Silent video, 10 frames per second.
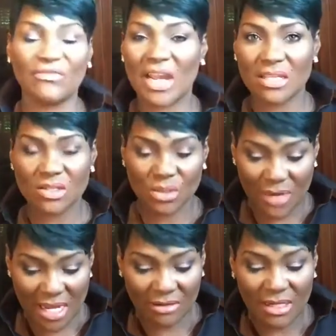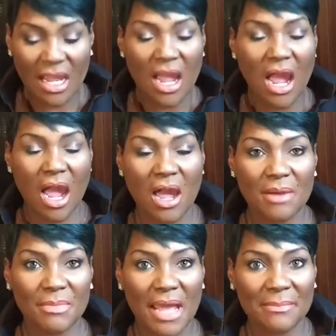files around,
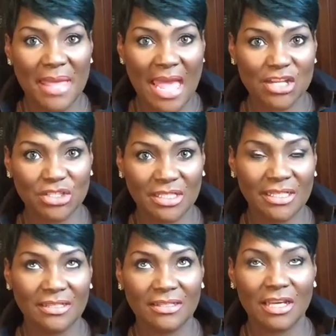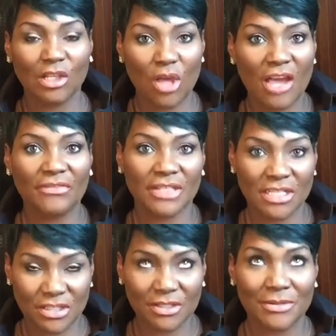I'm actually a
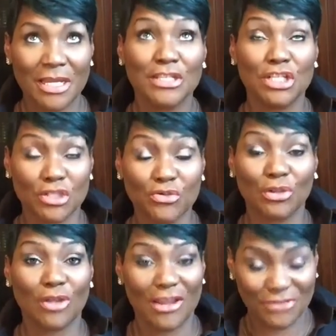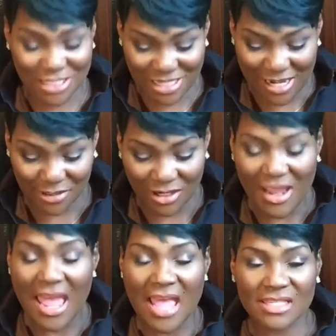industrial loft designer,
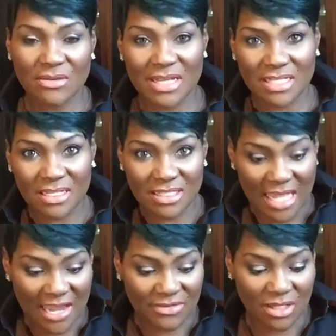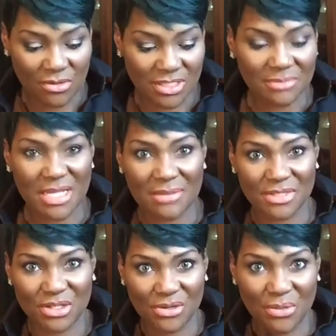and so I tend to have to go to
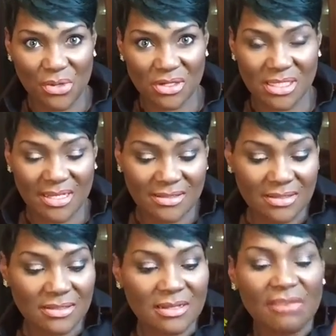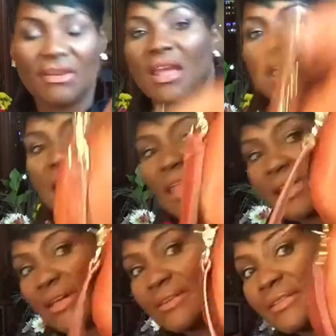sometimes dirty work sites and stuff,
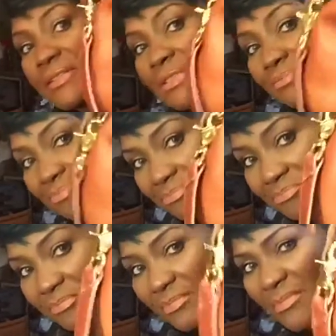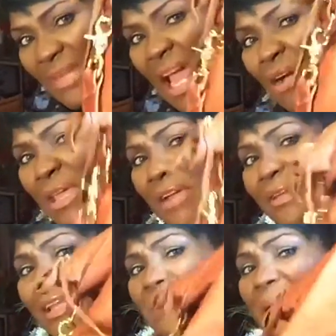and I'll
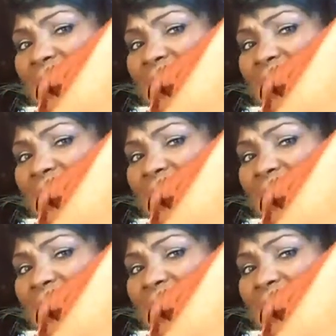carry like